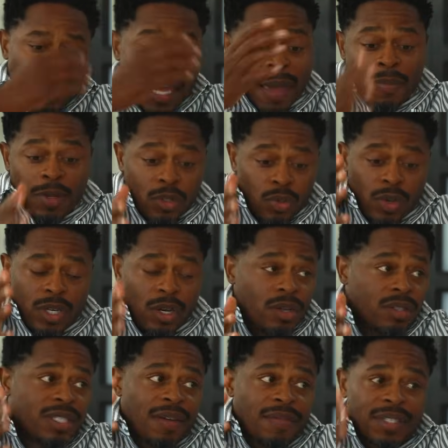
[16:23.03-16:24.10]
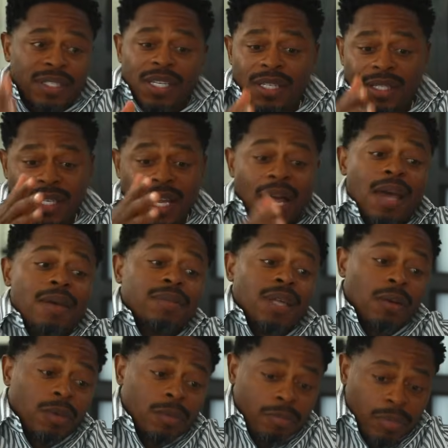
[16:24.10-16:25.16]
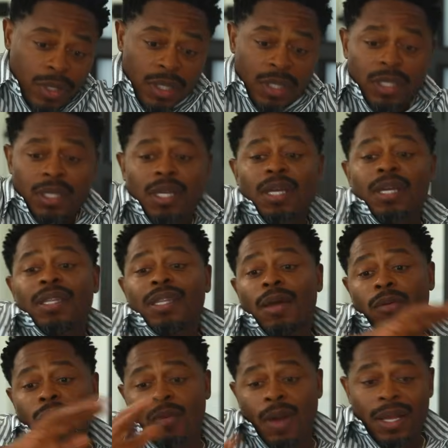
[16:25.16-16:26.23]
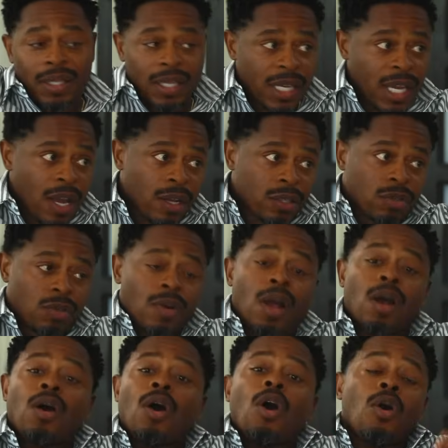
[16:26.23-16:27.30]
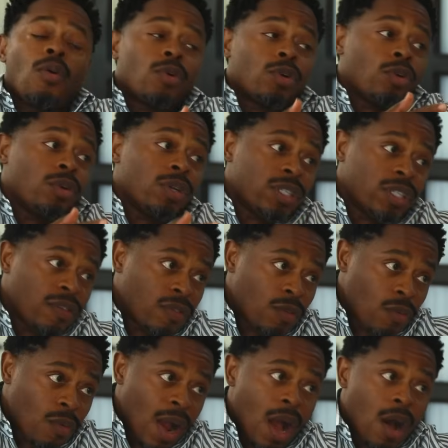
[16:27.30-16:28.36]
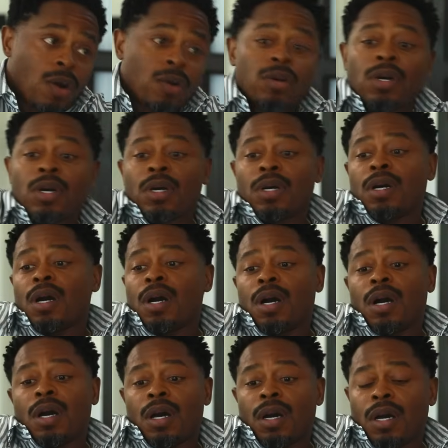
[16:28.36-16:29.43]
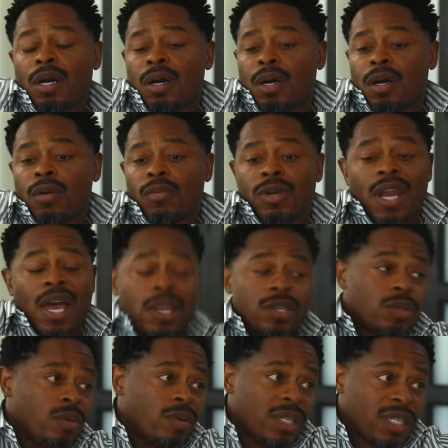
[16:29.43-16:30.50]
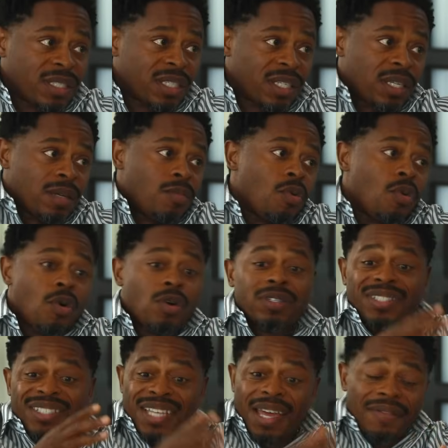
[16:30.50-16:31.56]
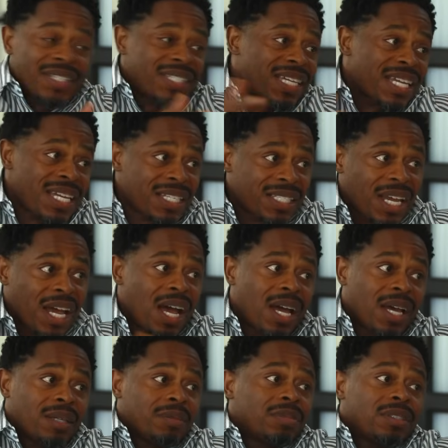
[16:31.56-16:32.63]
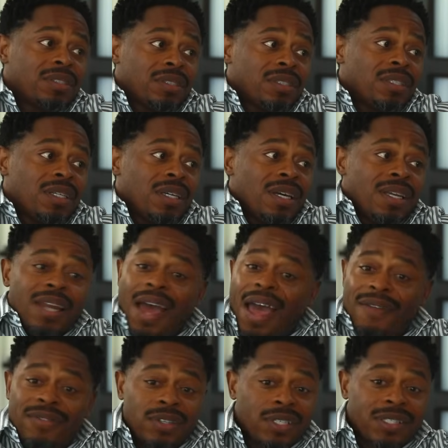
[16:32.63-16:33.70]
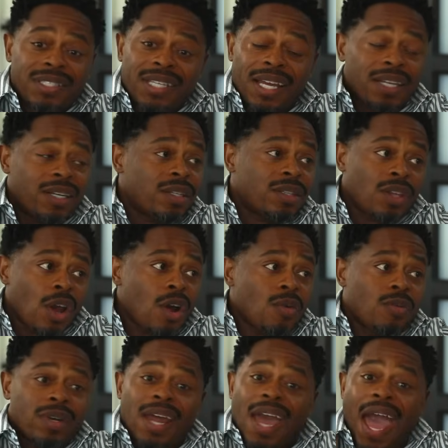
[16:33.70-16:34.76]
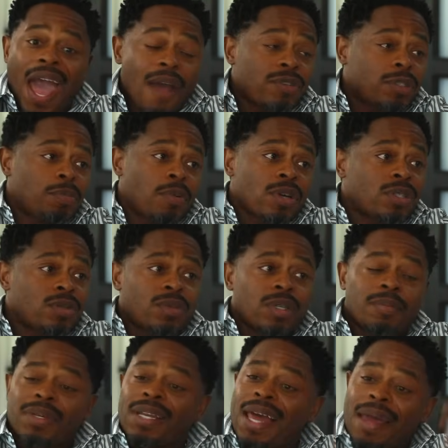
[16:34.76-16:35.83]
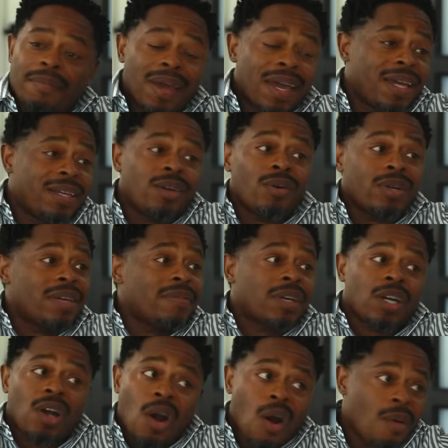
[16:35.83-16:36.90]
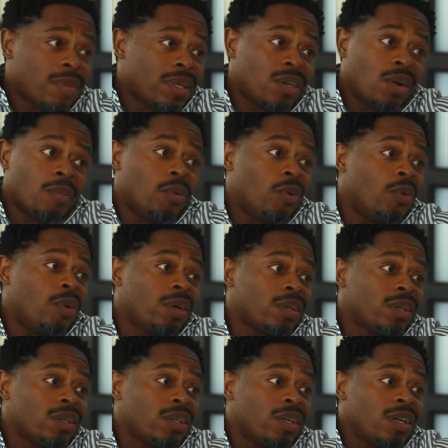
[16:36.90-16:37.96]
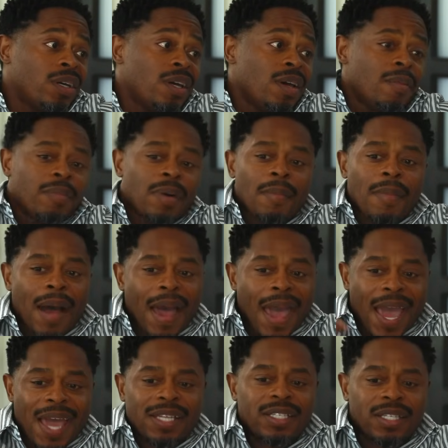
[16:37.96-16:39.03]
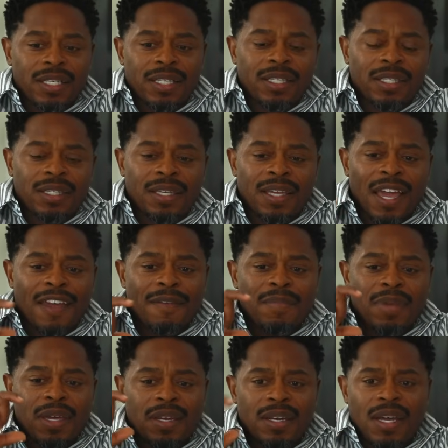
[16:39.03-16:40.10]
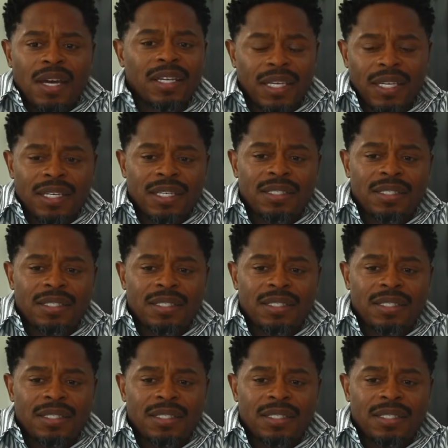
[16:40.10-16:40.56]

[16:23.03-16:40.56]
In between those 17 times, I would book. They would write the character out. Oh, we're going a different route. We're not doing this anymore. 17 times. Now, after the second or third one, the average person would have been like, man, don't even call me no more. But my agent gave me a nugget.